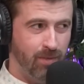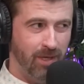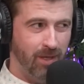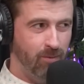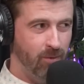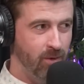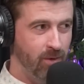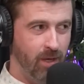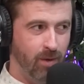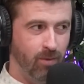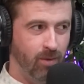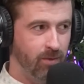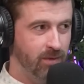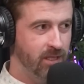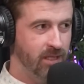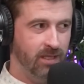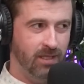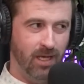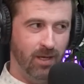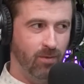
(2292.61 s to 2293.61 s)
but
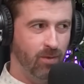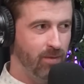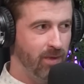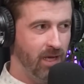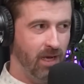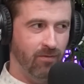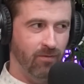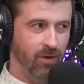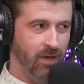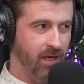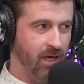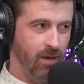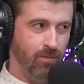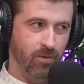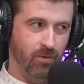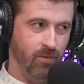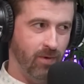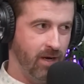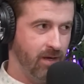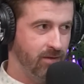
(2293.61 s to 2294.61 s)
it would be every
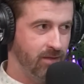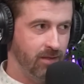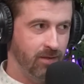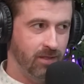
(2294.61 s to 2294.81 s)
couple rounds.